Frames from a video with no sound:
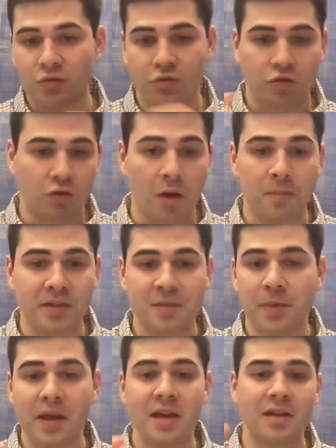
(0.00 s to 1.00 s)
Trump
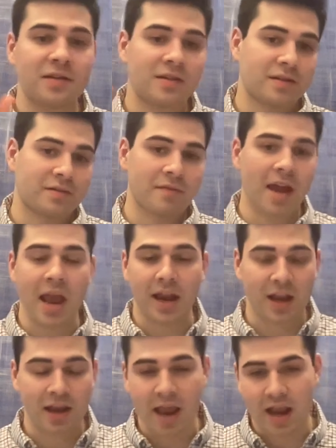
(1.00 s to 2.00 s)
speaks,
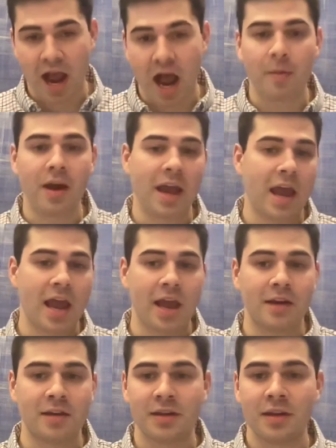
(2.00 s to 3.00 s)
comma,
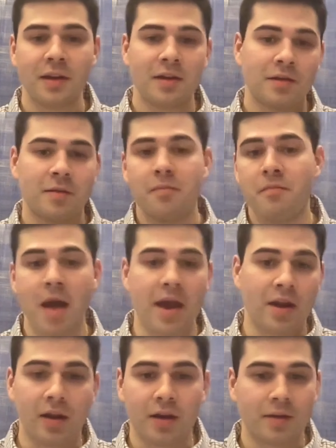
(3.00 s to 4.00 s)
and
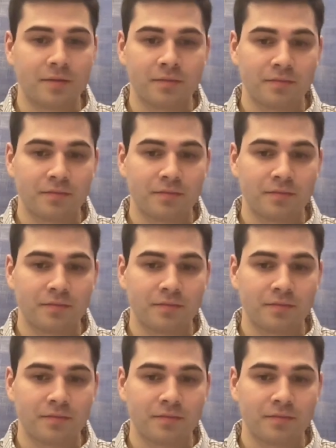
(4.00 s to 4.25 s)
Meta